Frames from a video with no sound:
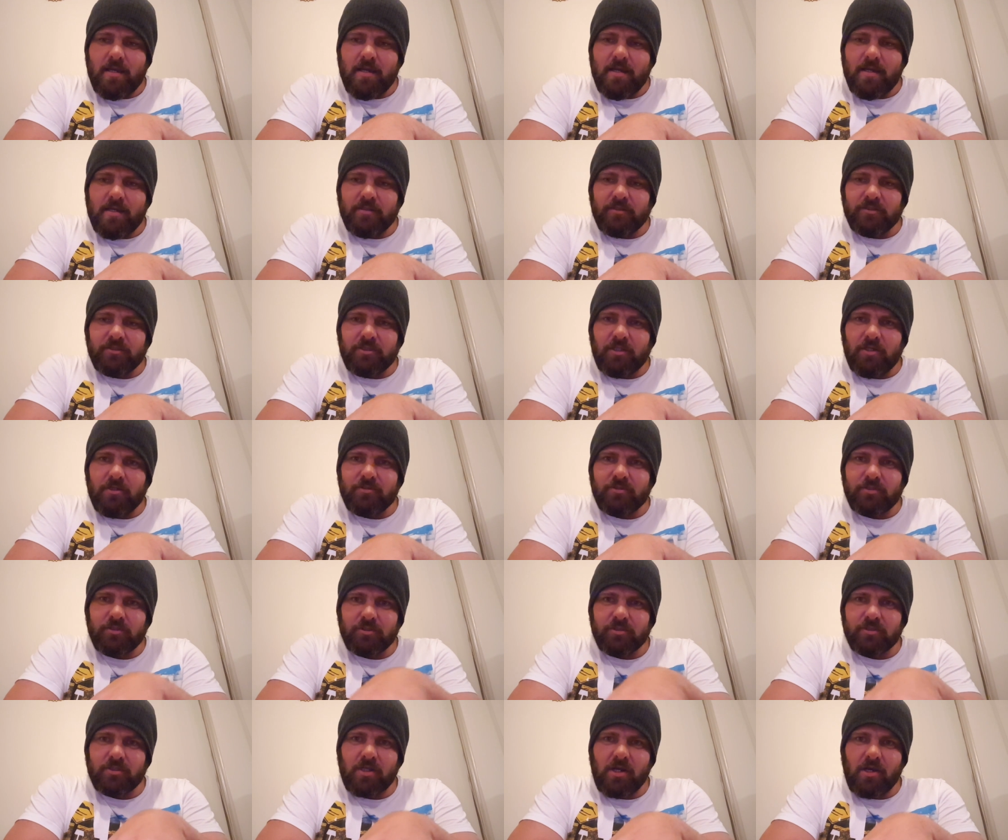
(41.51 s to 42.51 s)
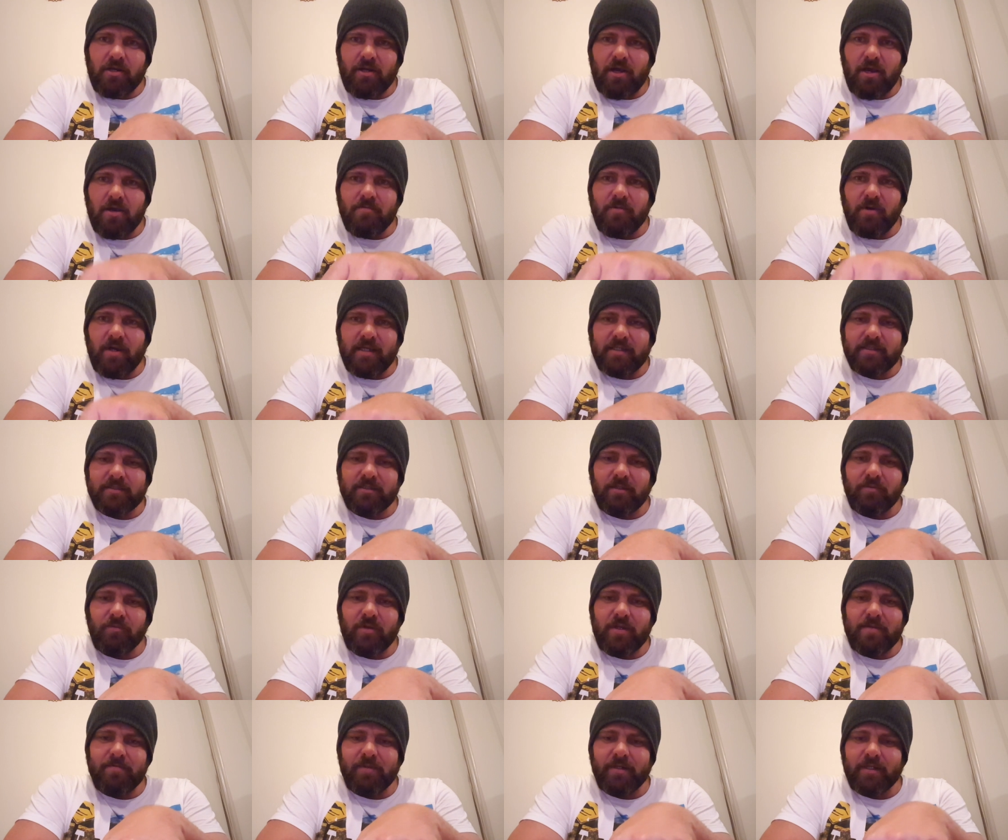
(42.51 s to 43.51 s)
so as soon as I got home, I had some
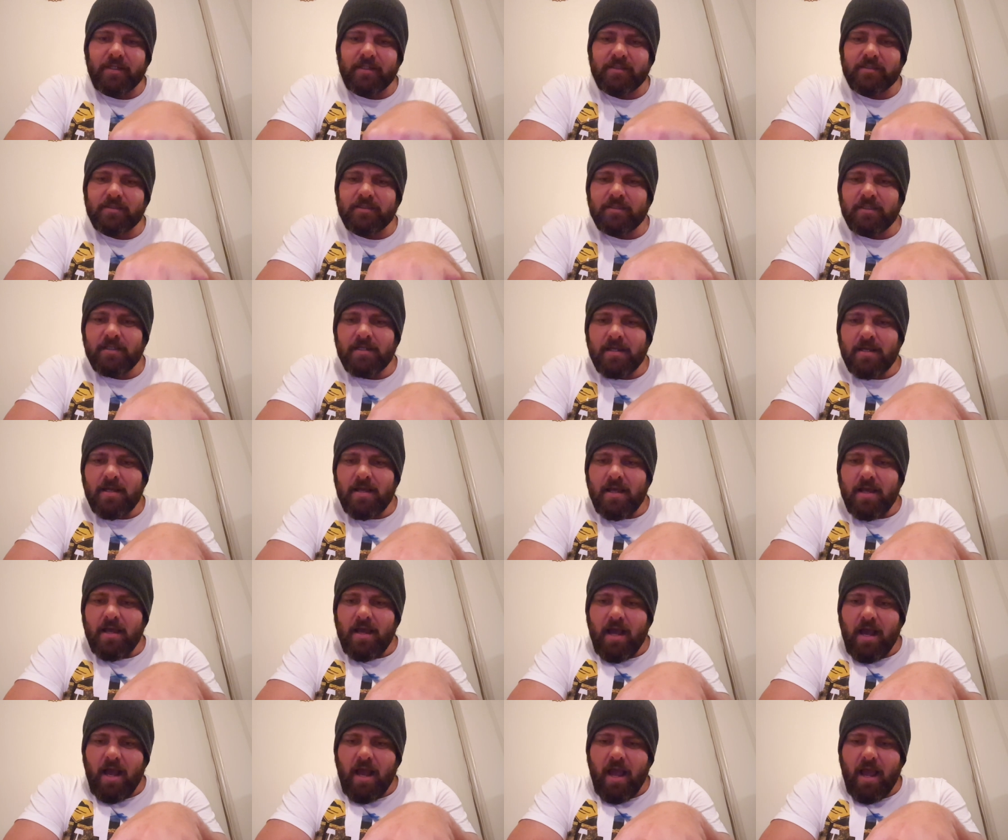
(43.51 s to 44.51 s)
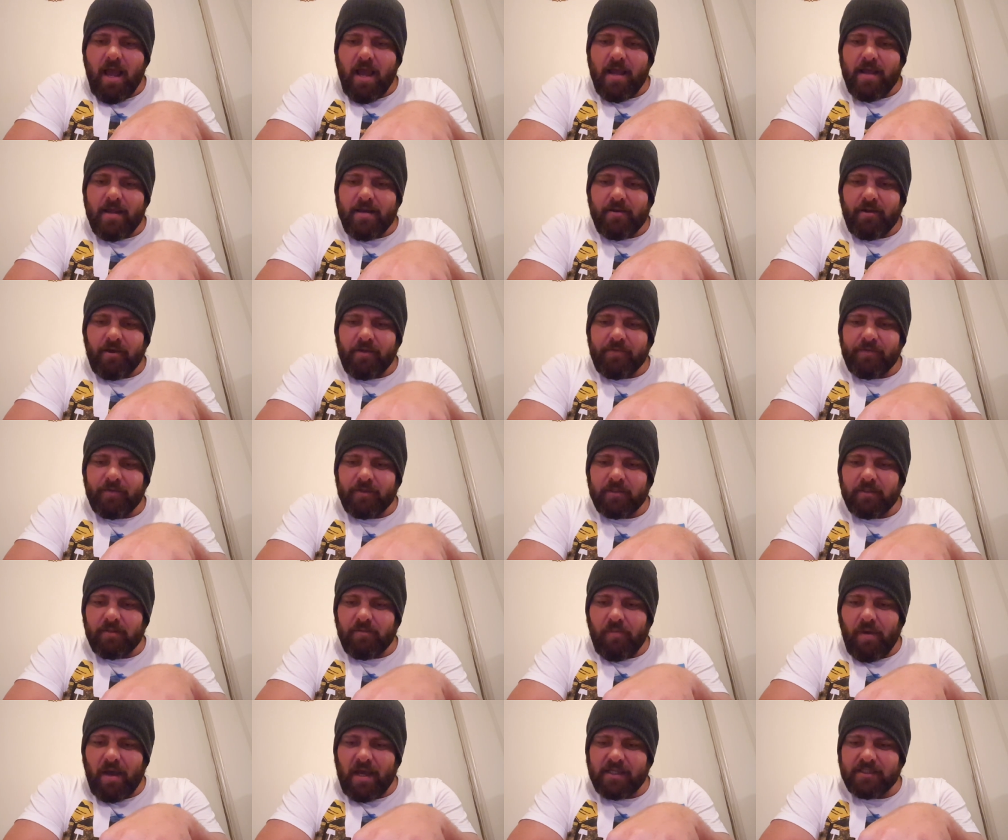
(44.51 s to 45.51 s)
Weet-bix, and I think
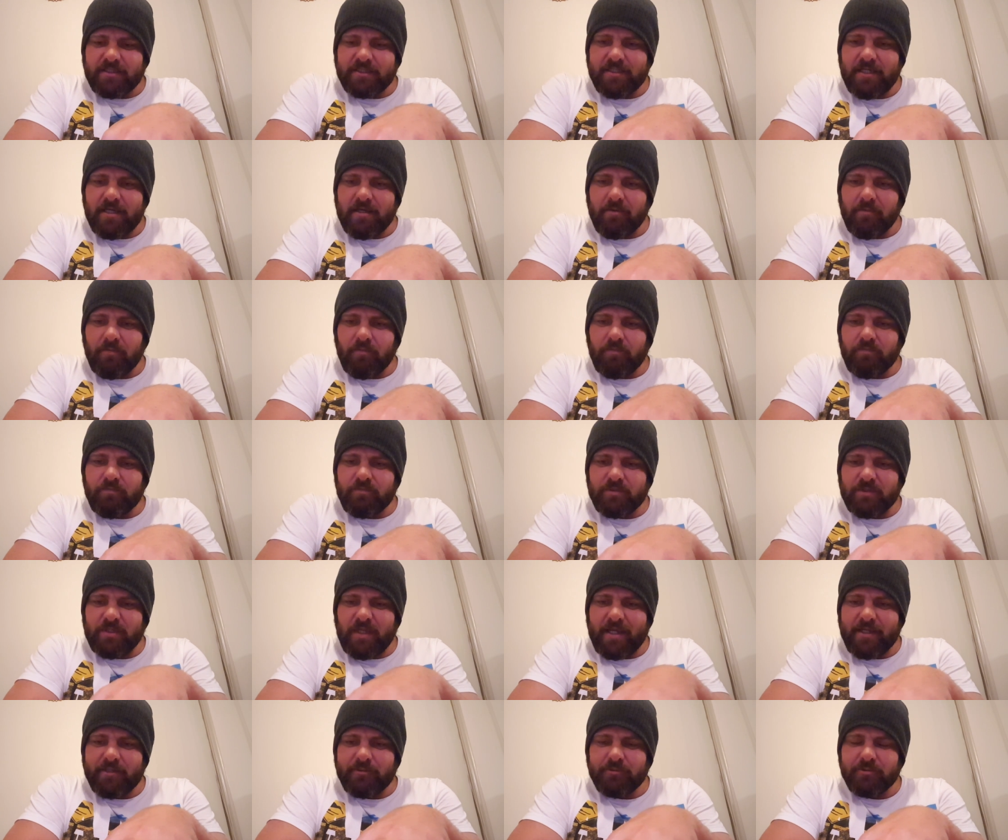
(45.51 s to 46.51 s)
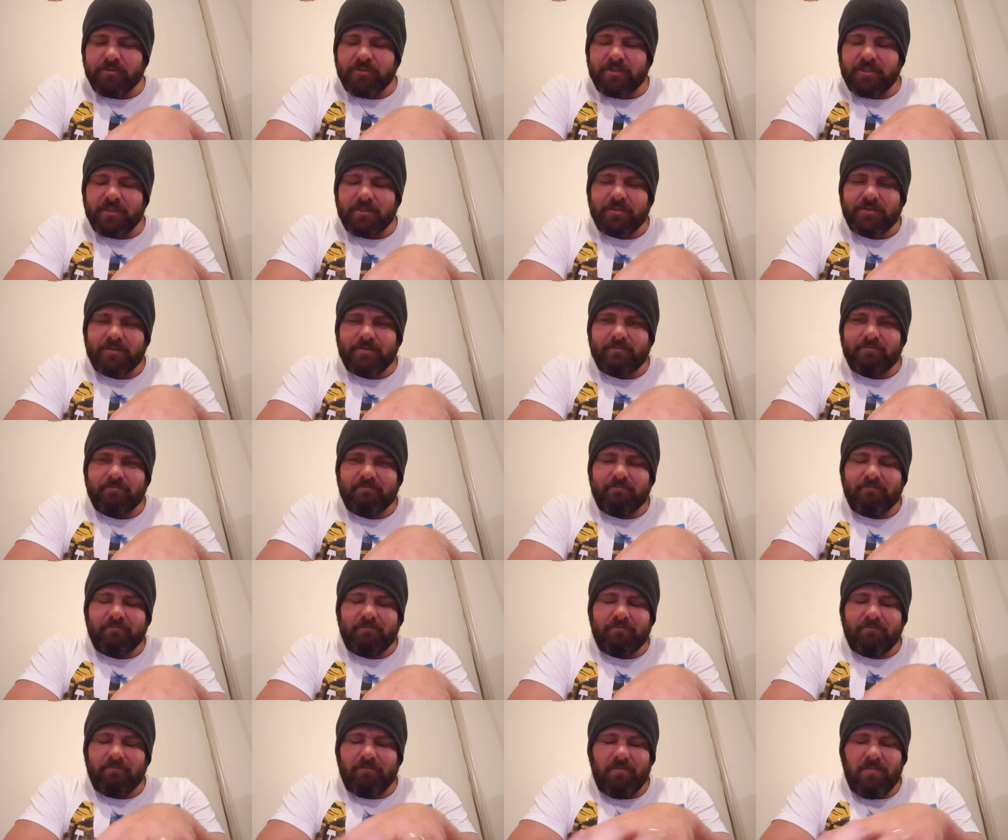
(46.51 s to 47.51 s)
the passing out stage was just
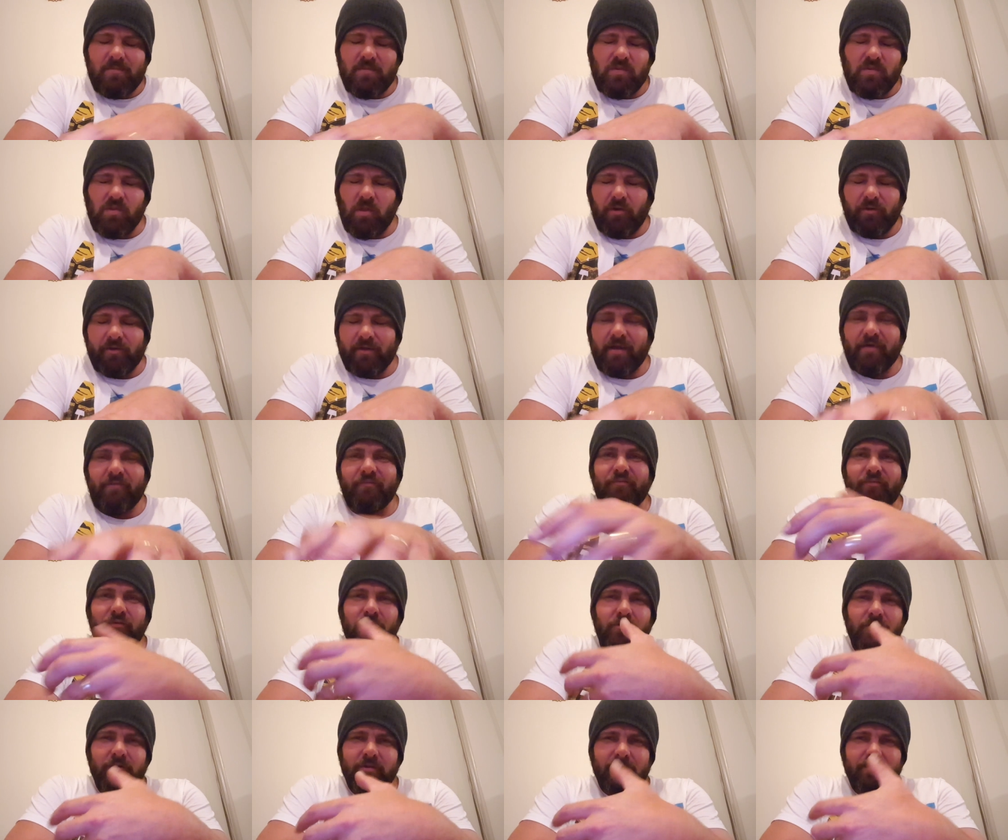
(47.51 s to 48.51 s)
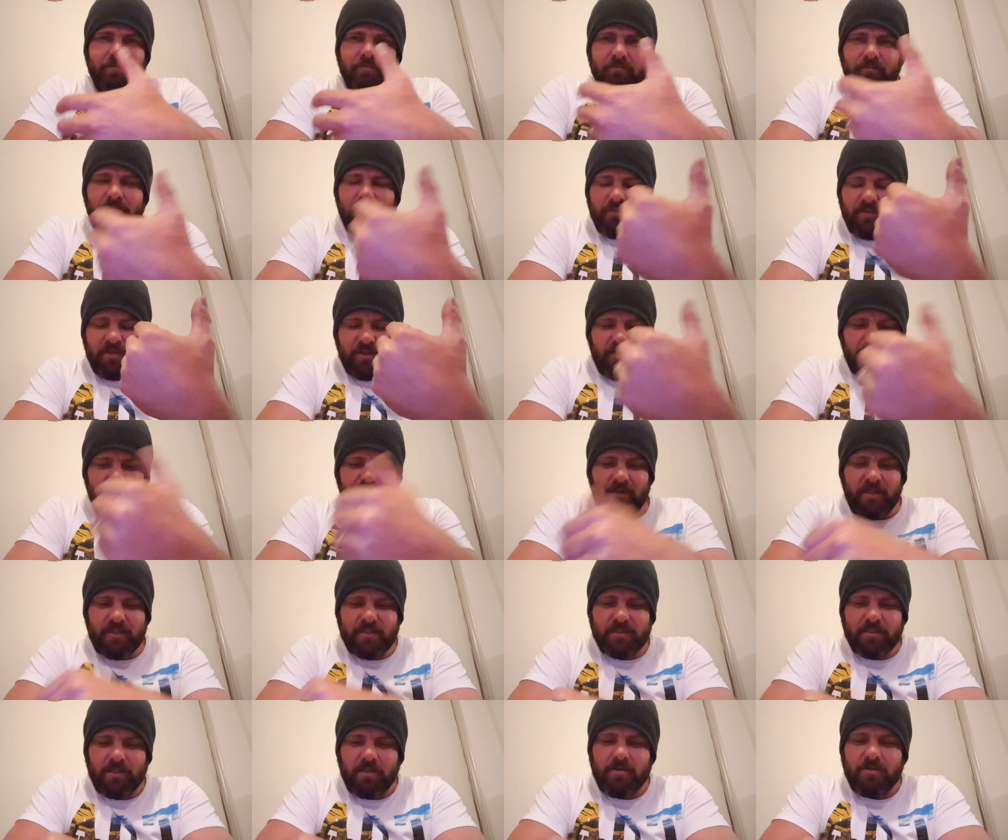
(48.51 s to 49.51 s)
not enough food in
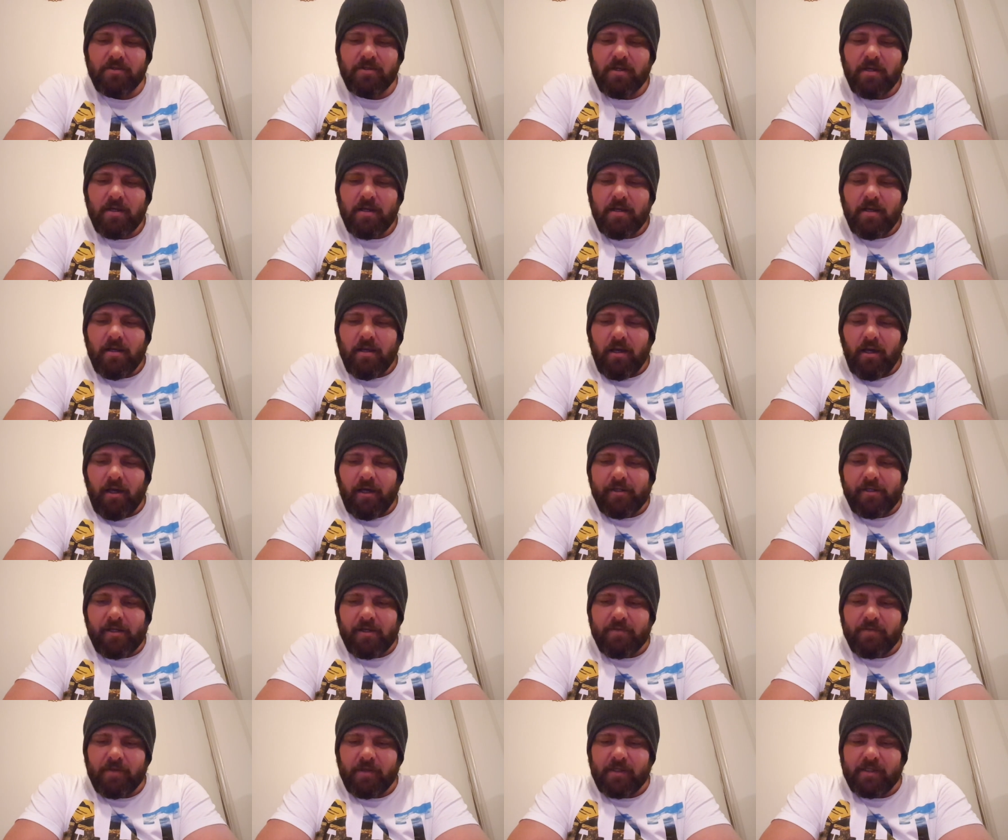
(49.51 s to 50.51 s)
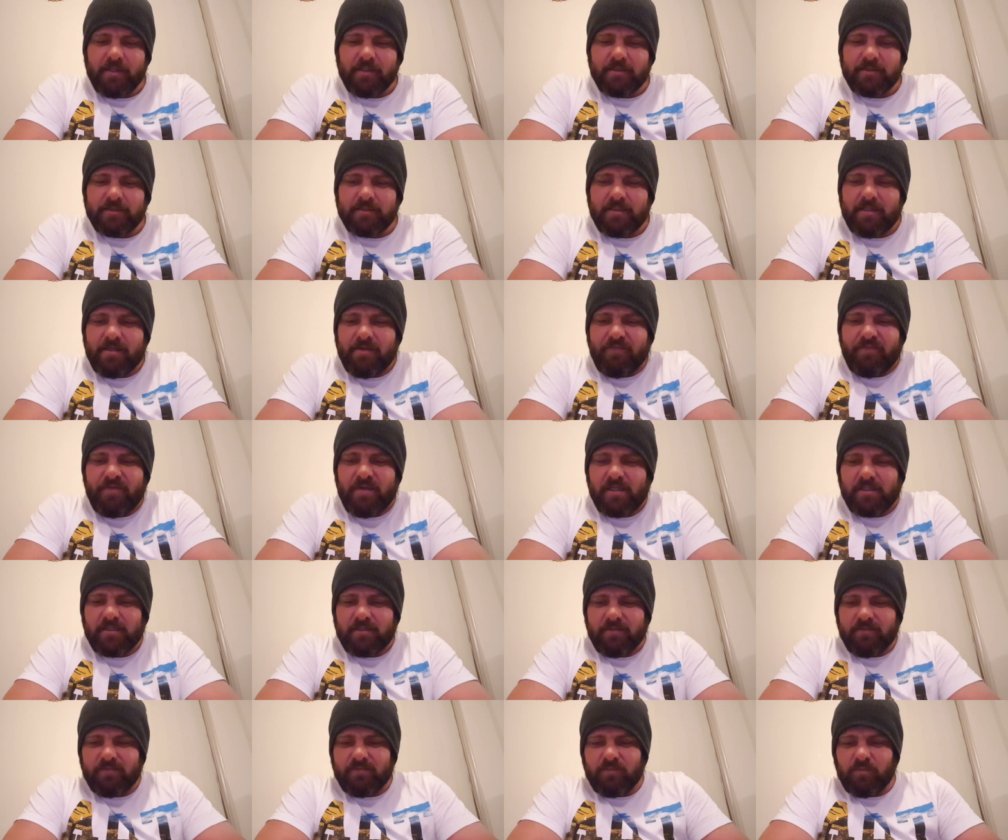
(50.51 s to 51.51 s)
me, so I don't think it's the
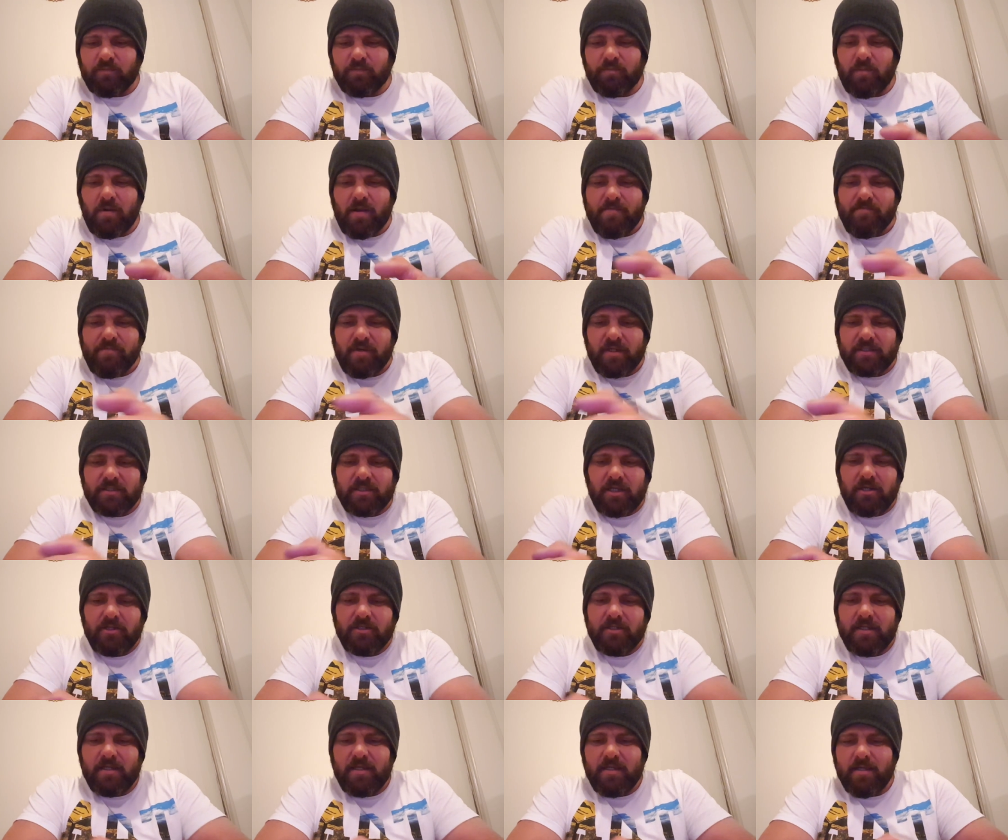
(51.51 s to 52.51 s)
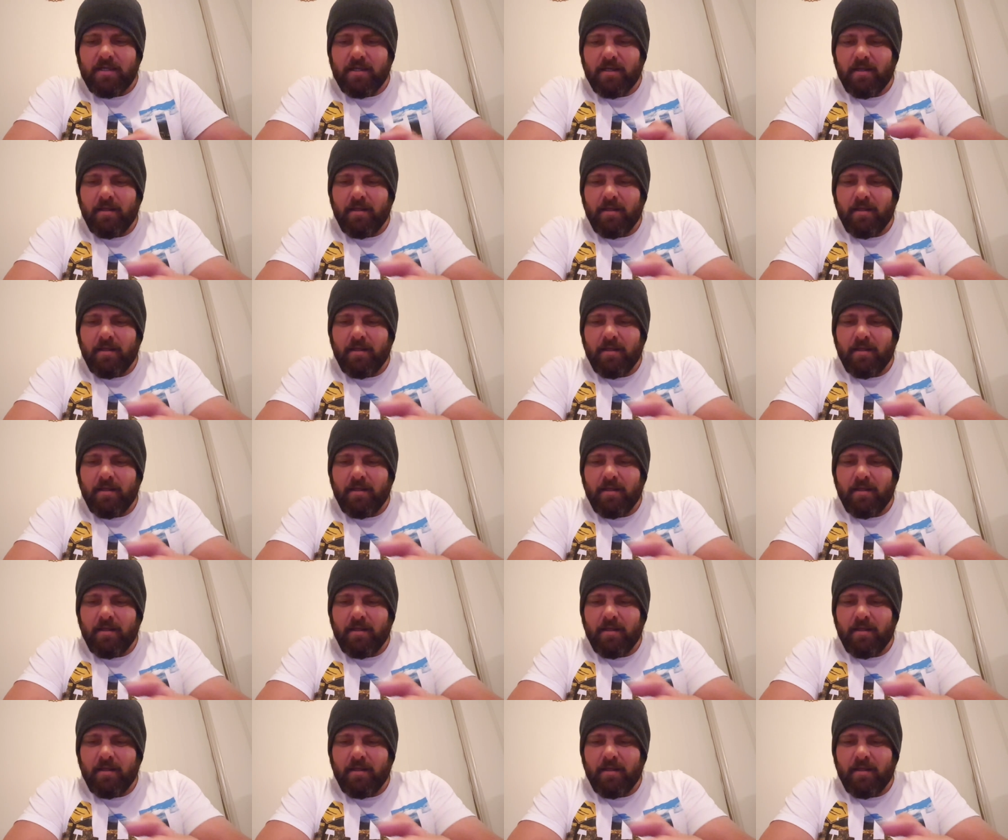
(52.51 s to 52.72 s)
effects of Weet-bix only.